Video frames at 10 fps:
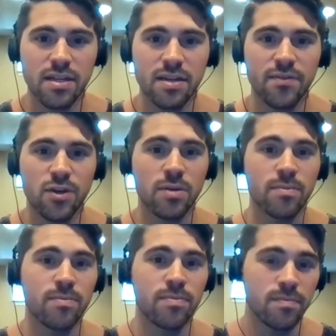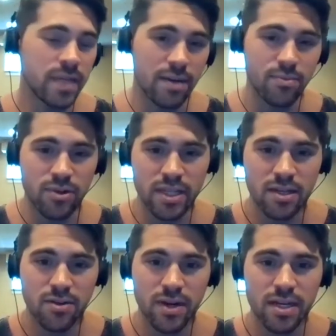If you're not
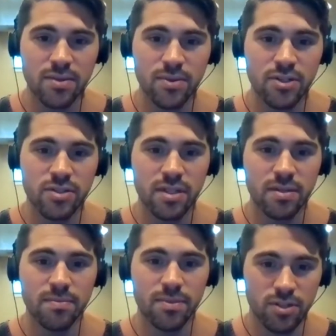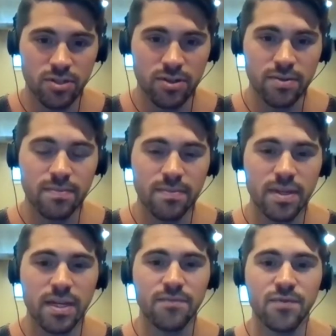breathing correctly while you sleep, you're screwed.
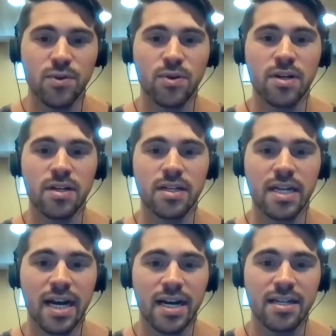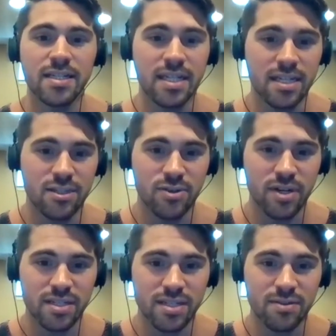If you're not
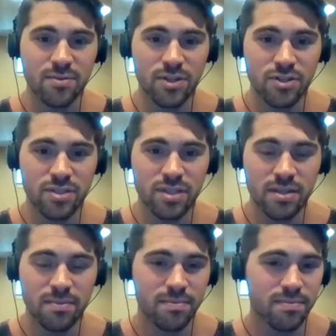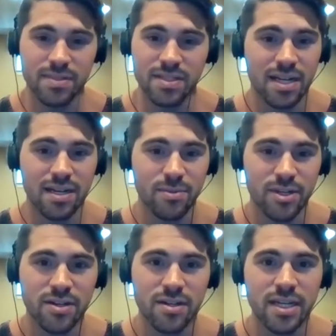de-stressing while you sleep, it's not going to be
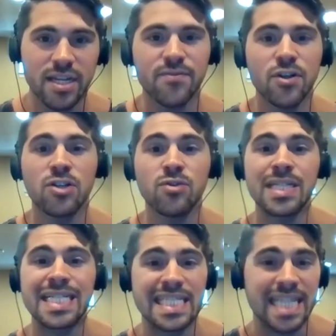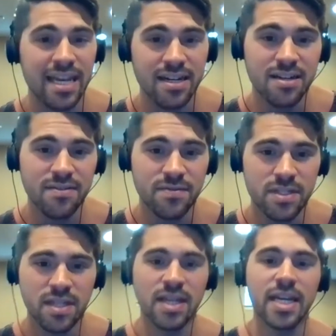good. And if you're using
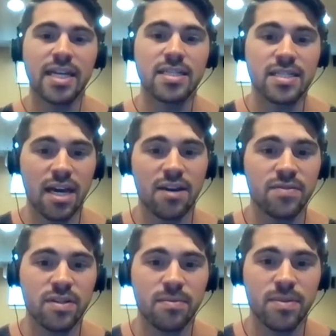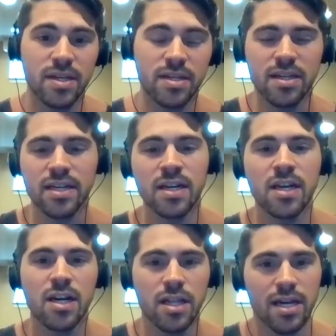sedatives instead of something, like
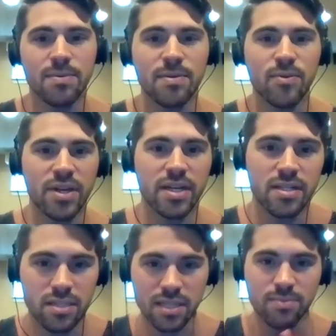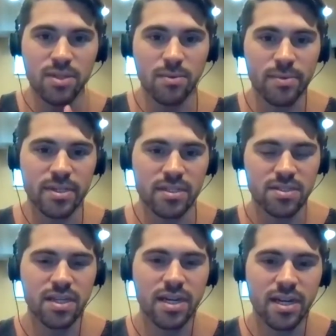a lot of people think sleep supplements,
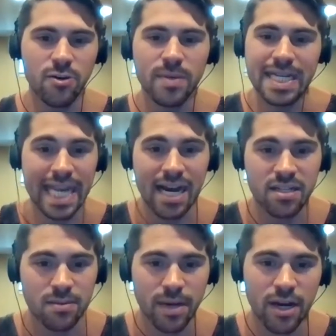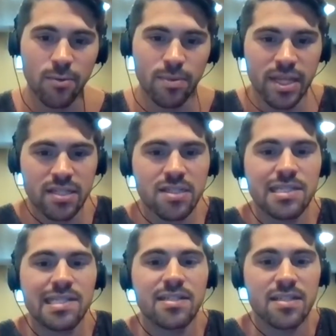it's going to help. It knocks them out, but that's because
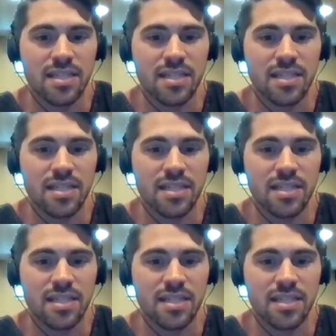it's a